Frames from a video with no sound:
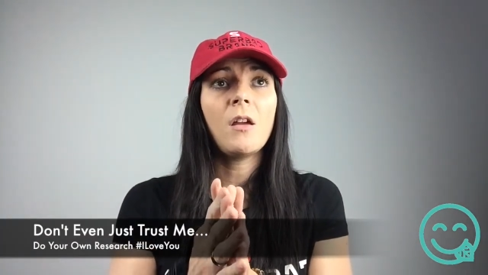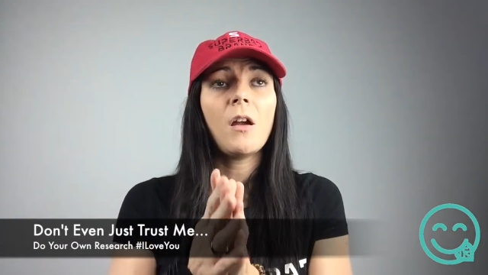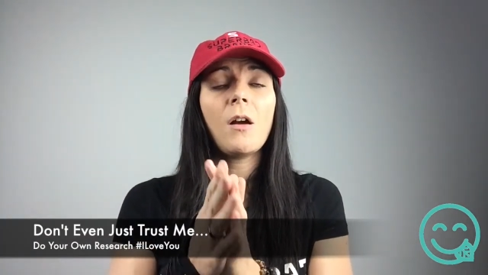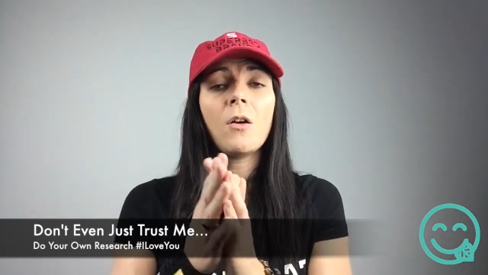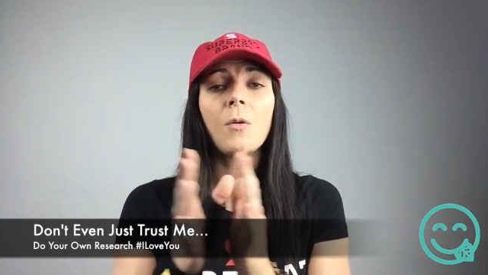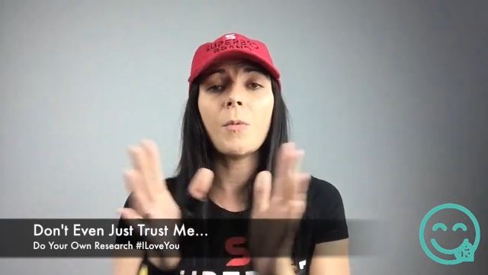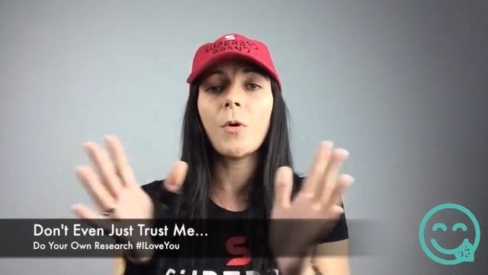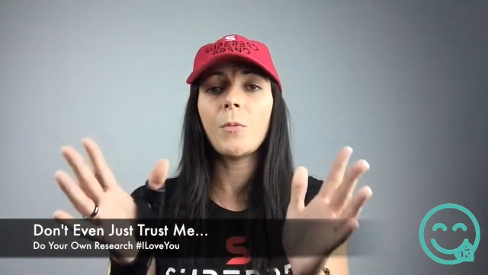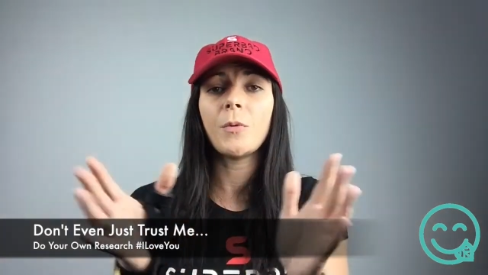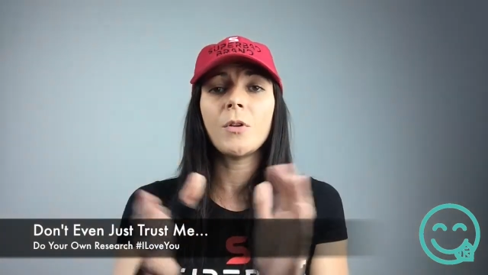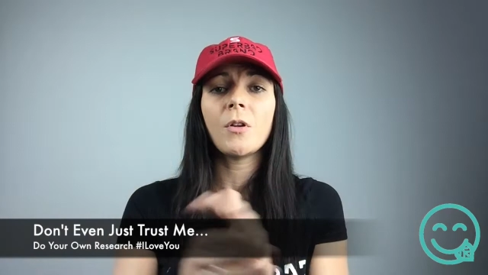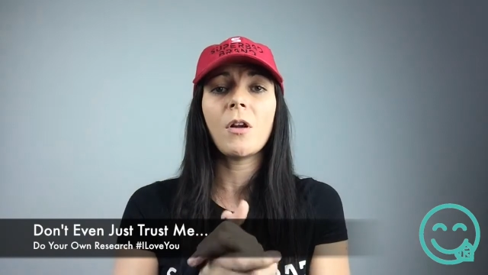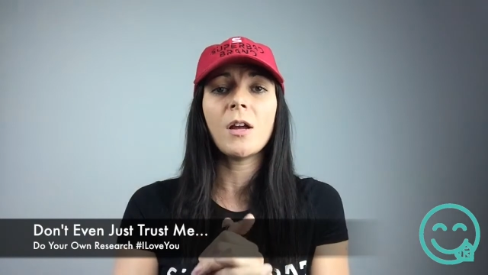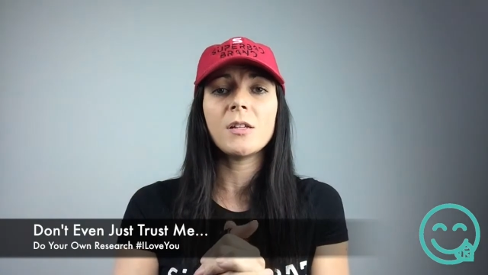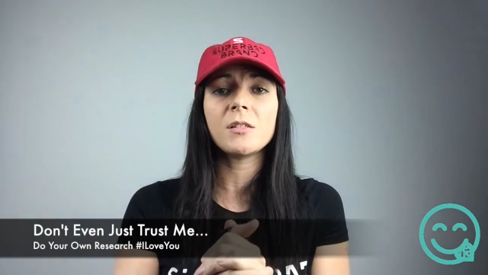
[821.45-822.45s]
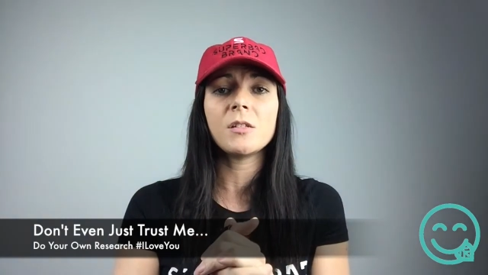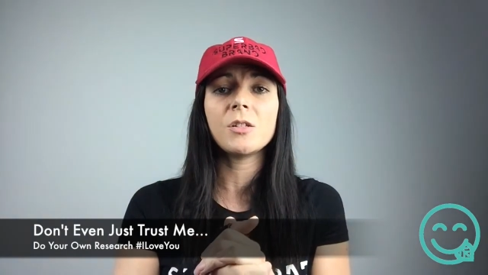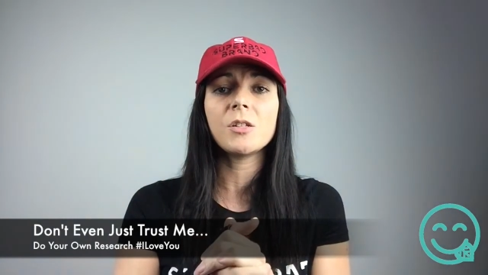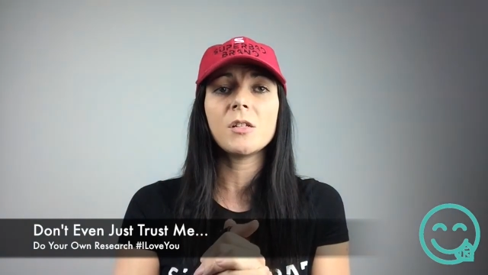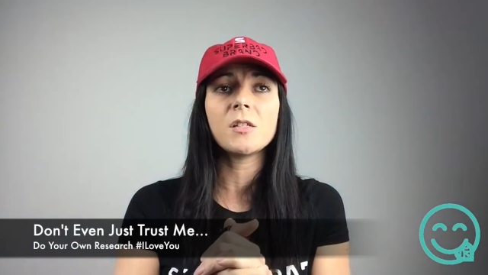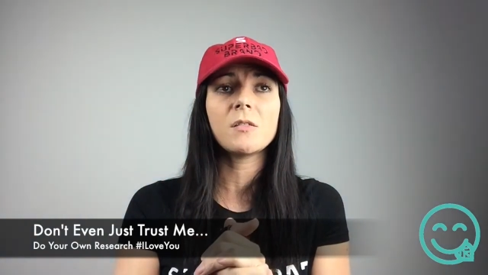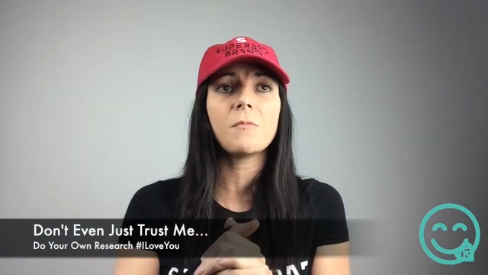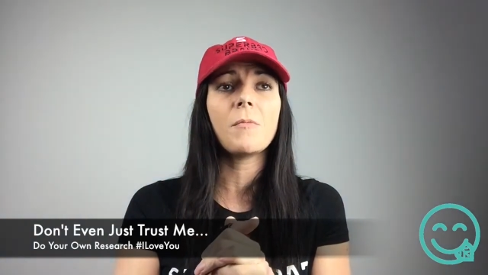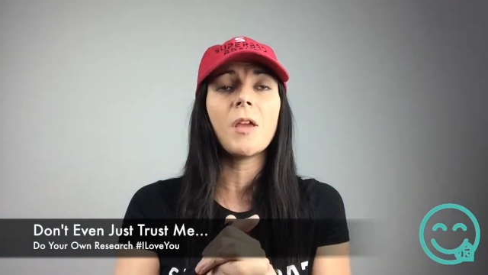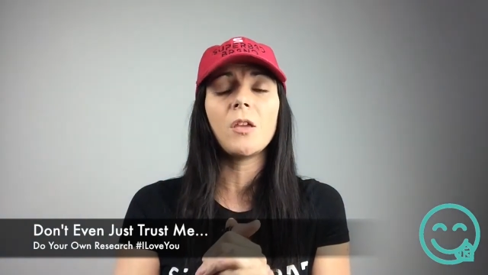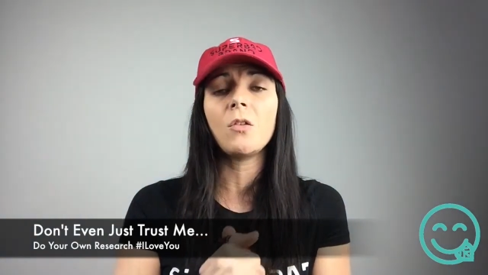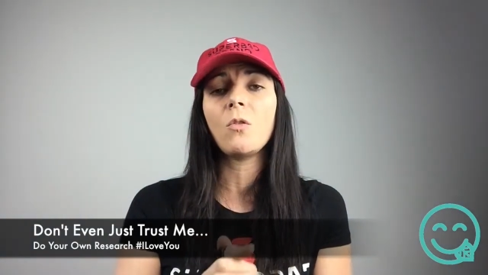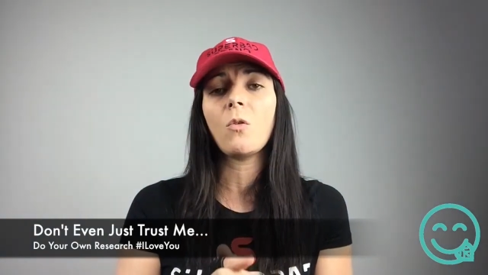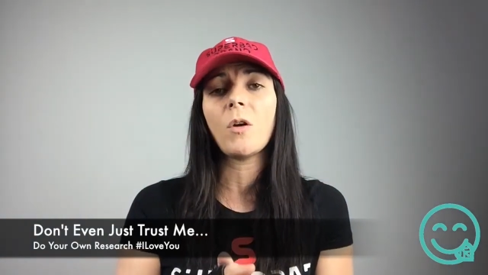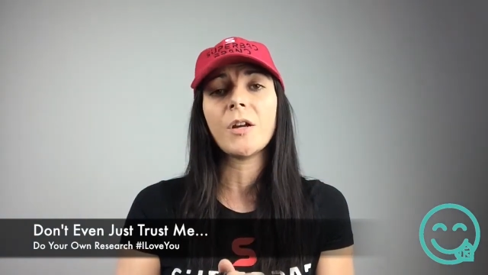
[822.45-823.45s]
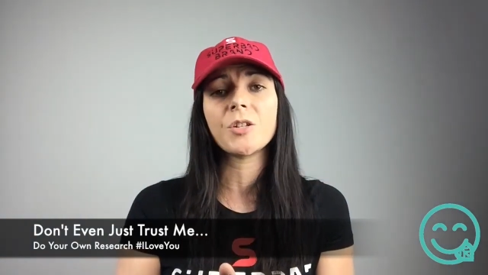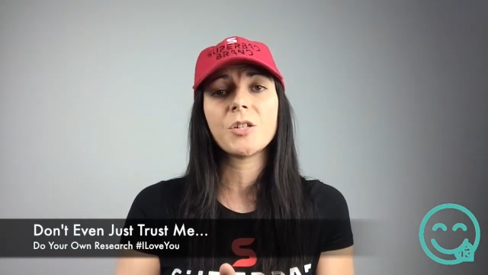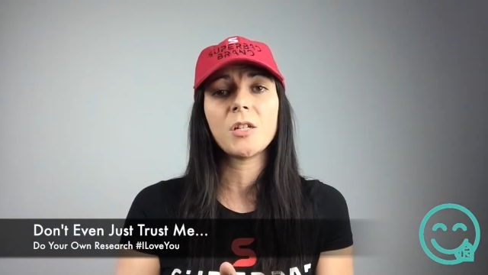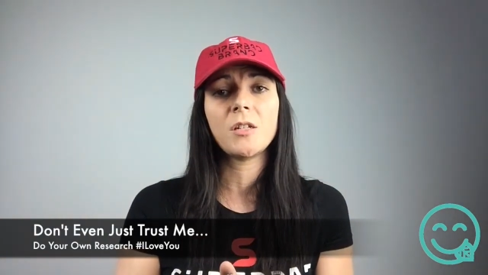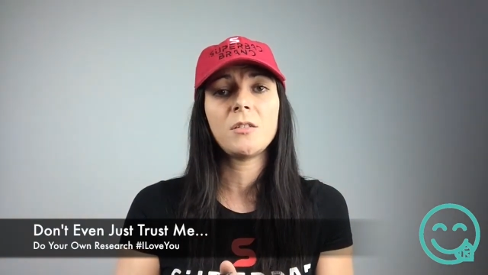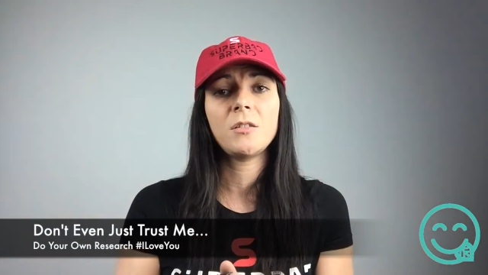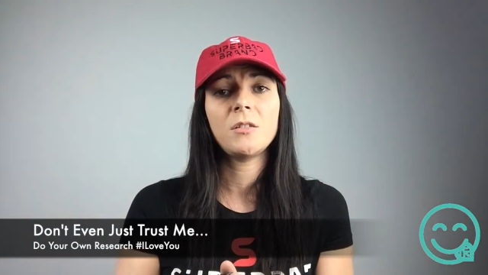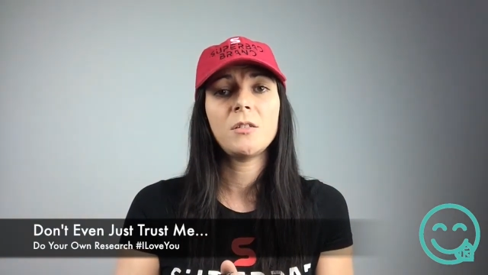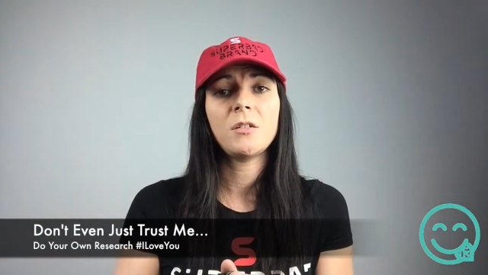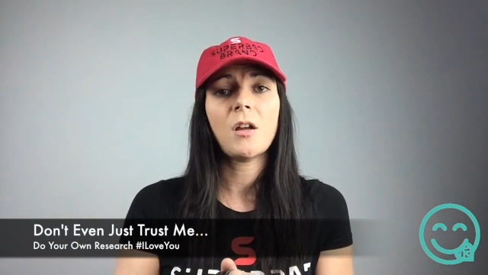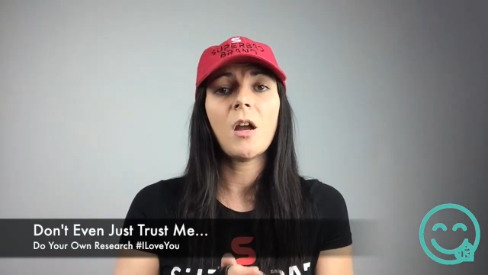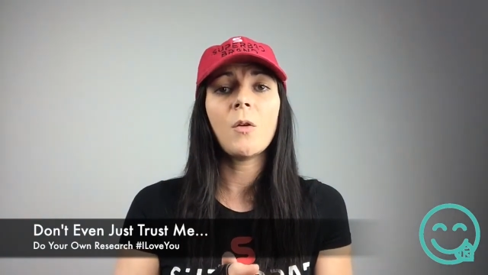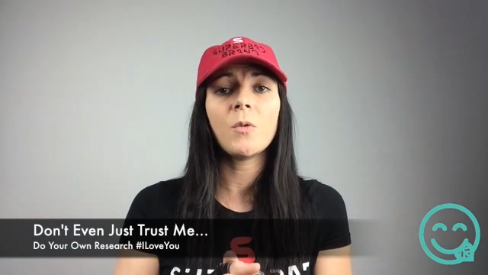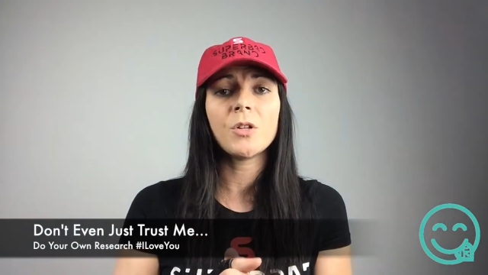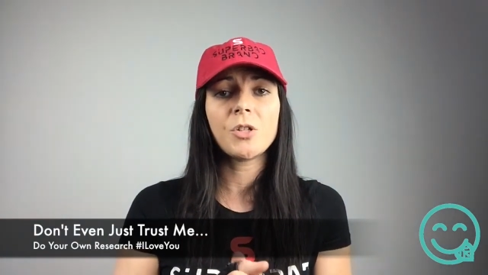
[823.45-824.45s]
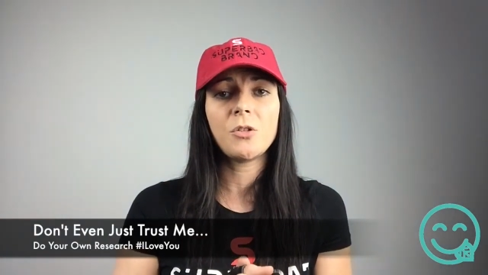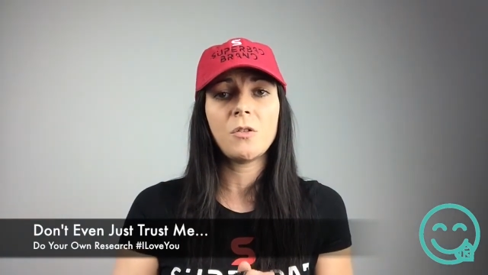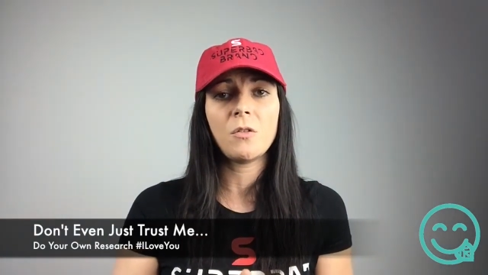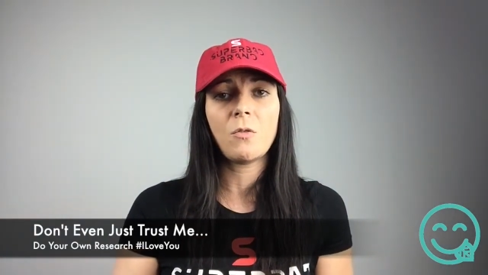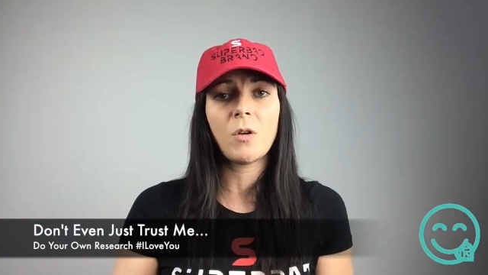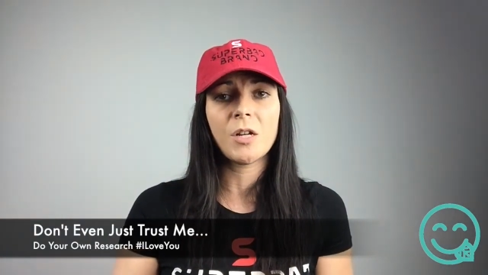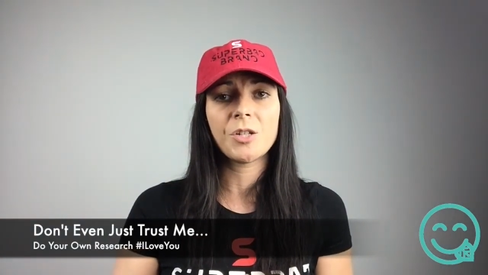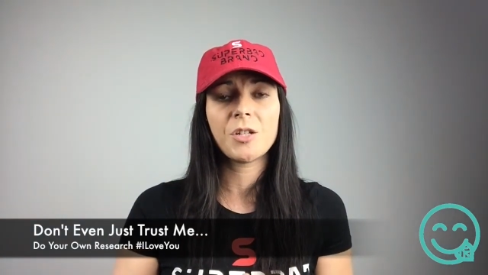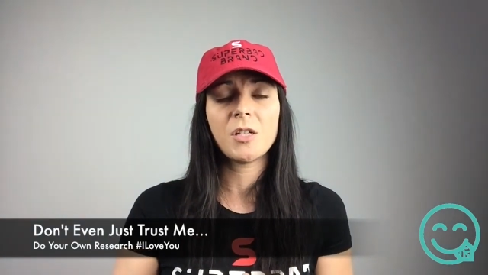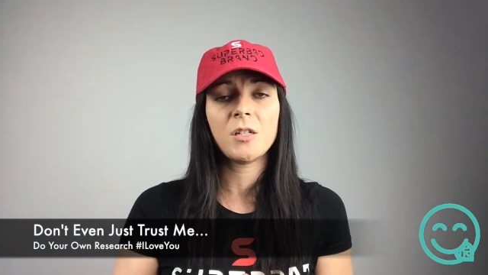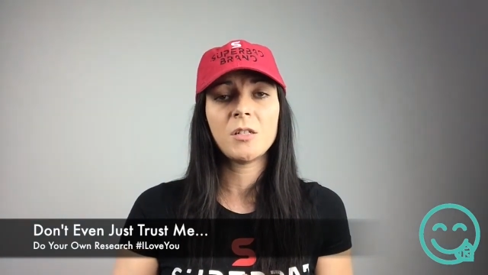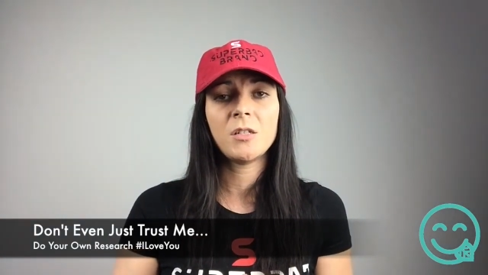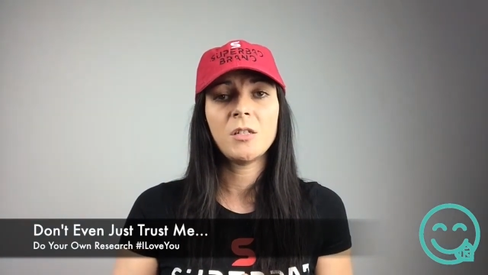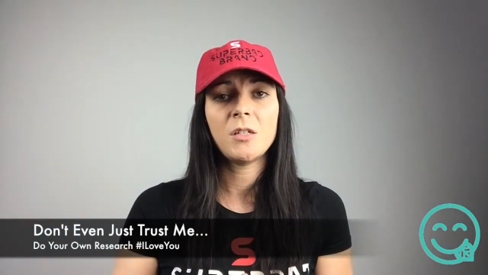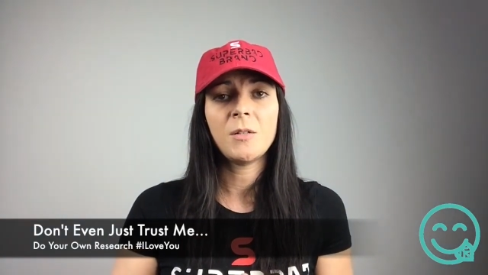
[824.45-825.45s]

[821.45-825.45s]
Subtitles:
help open your eyes and just make you question. I want you to question.